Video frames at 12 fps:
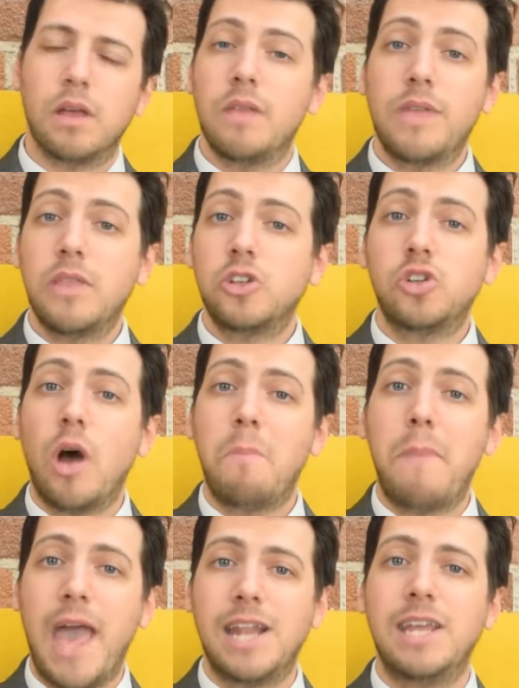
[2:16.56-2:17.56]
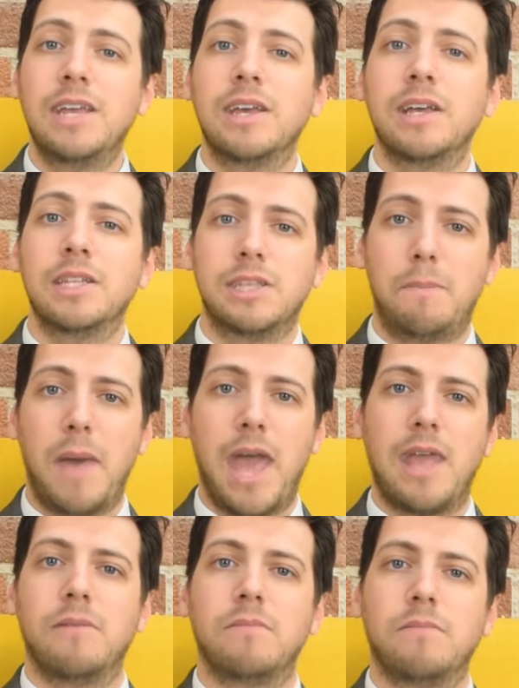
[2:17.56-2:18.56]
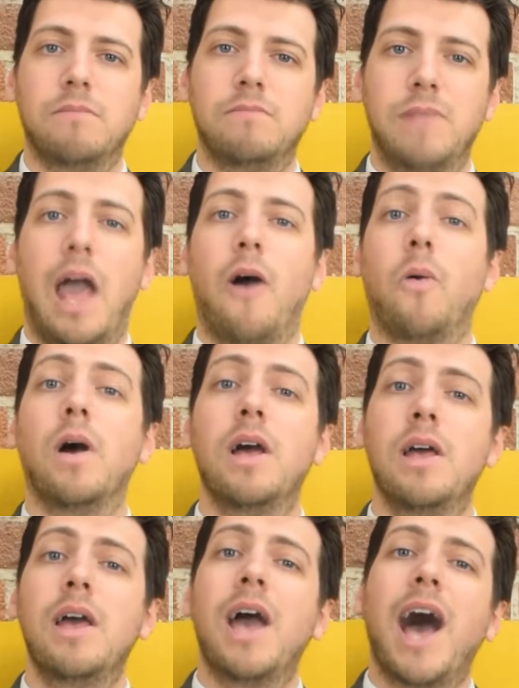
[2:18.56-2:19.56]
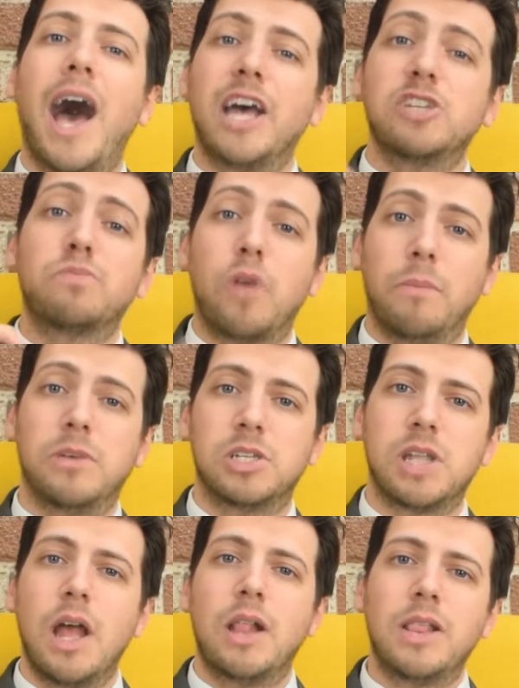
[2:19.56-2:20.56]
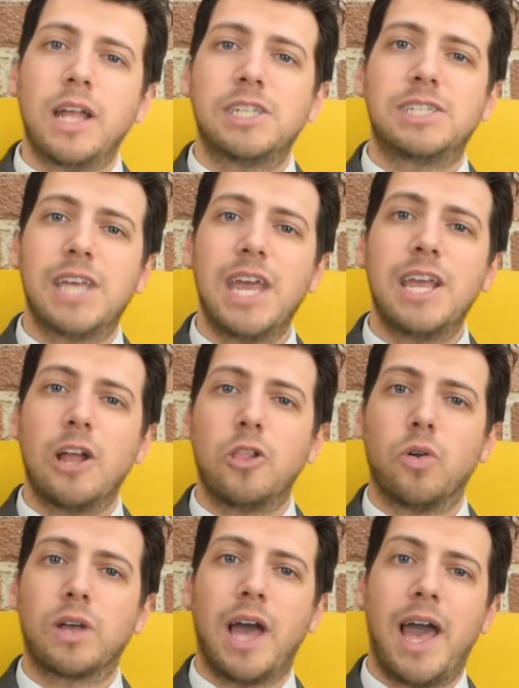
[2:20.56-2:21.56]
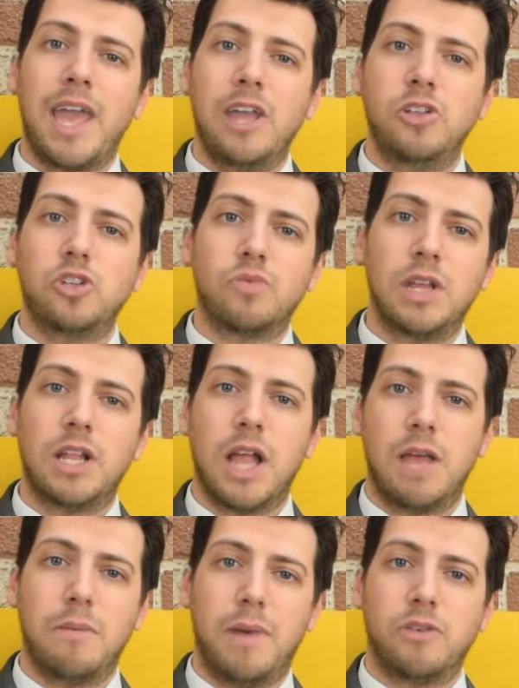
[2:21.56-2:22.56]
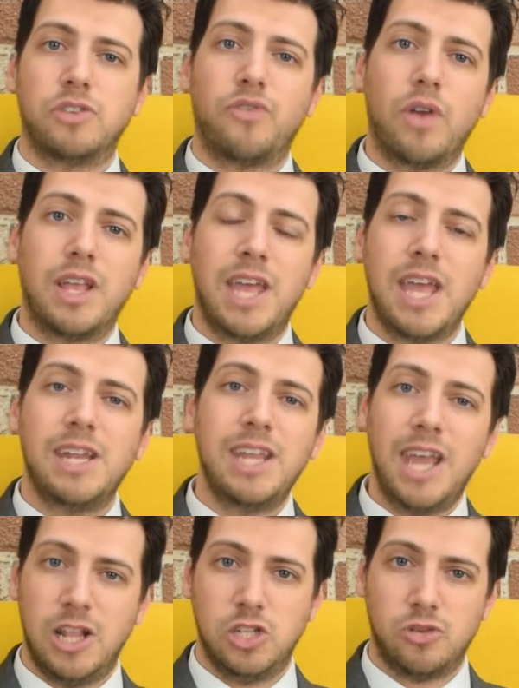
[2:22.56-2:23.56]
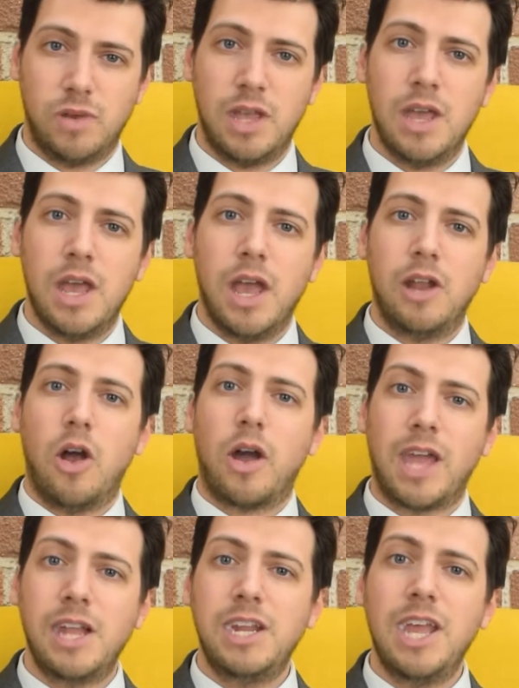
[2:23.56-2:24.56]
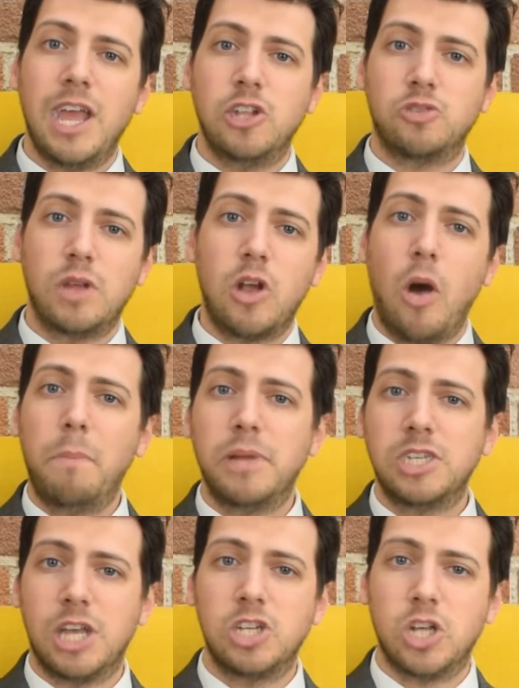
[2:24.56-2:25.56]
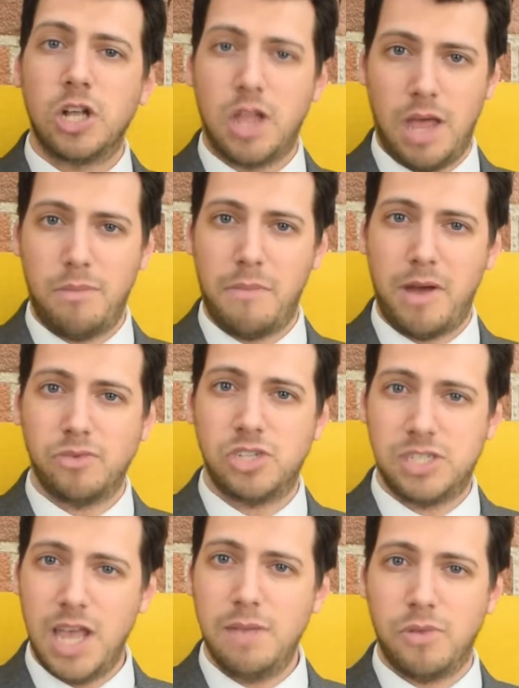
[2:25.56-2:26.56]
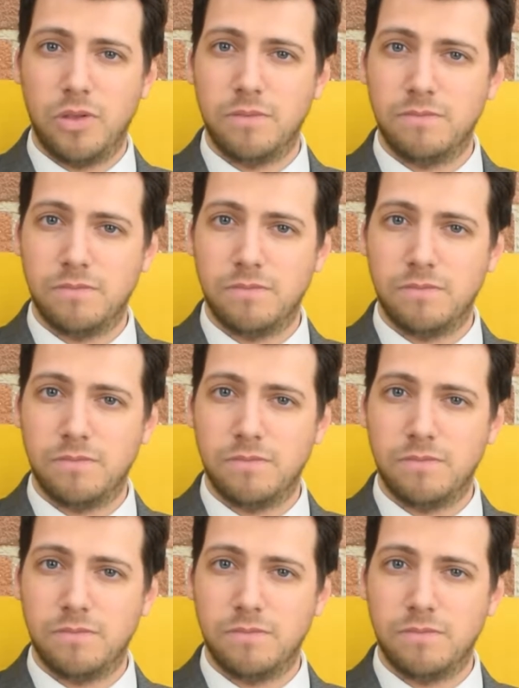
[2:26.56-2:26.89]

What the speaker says: then there's not a penny to pay. Now, as promised, let's take a look at injury claim amounts for a kidney injury in our kidney injury compensation claim amounts table.